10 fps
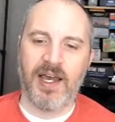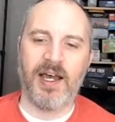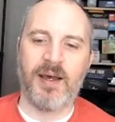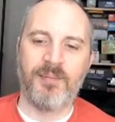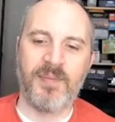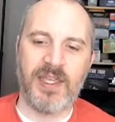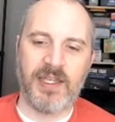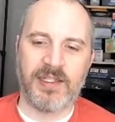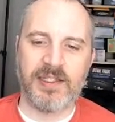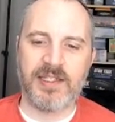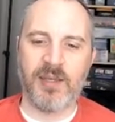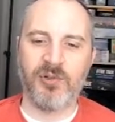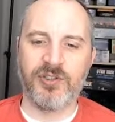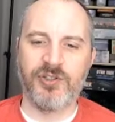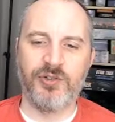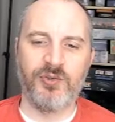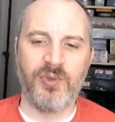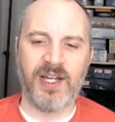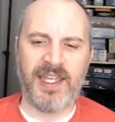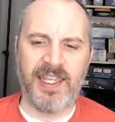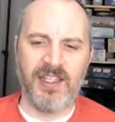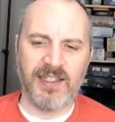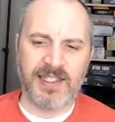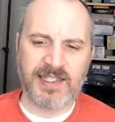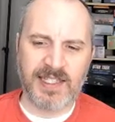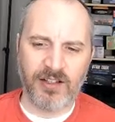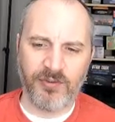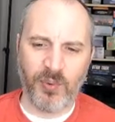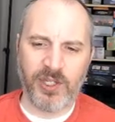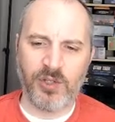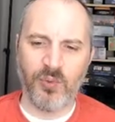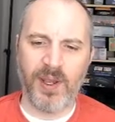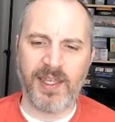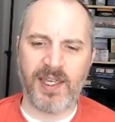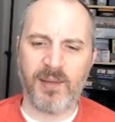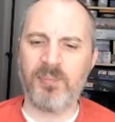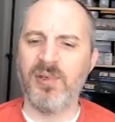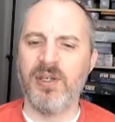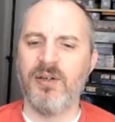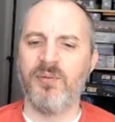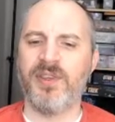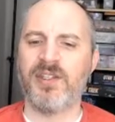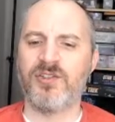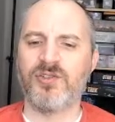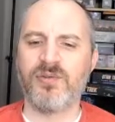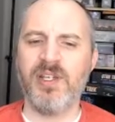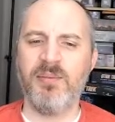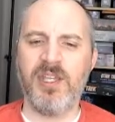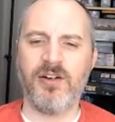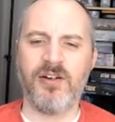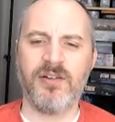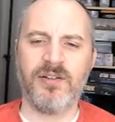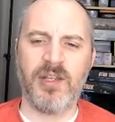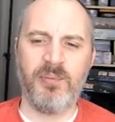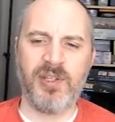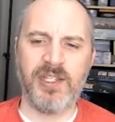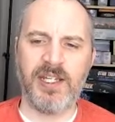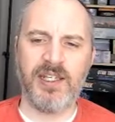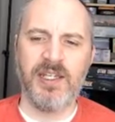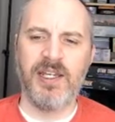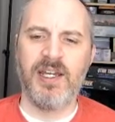It is able to heal itself when you wake up with this Dream Eater ability.